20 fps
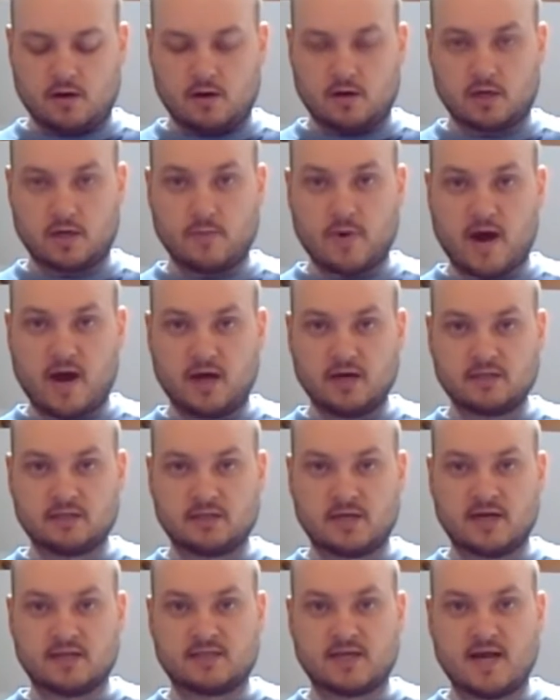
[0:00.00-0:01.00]
On your marks,
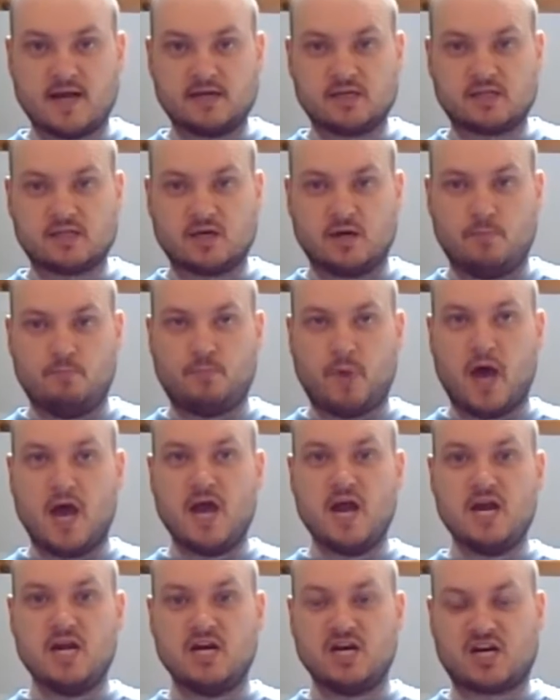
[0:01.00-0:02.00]
get set,
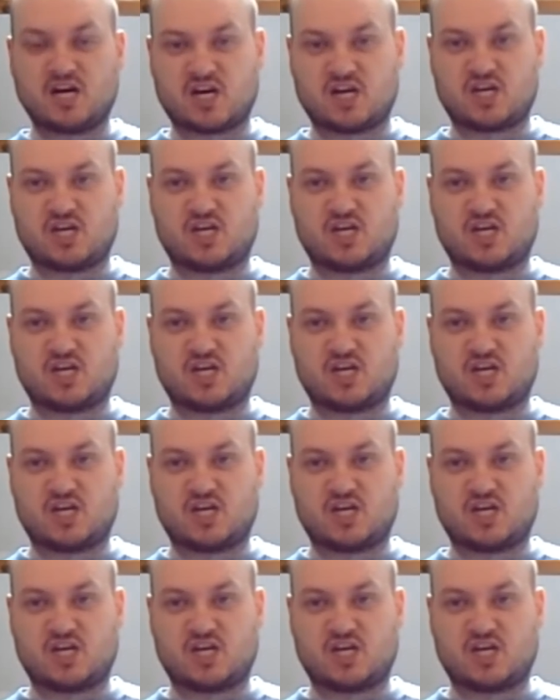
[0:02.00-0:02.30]
bake!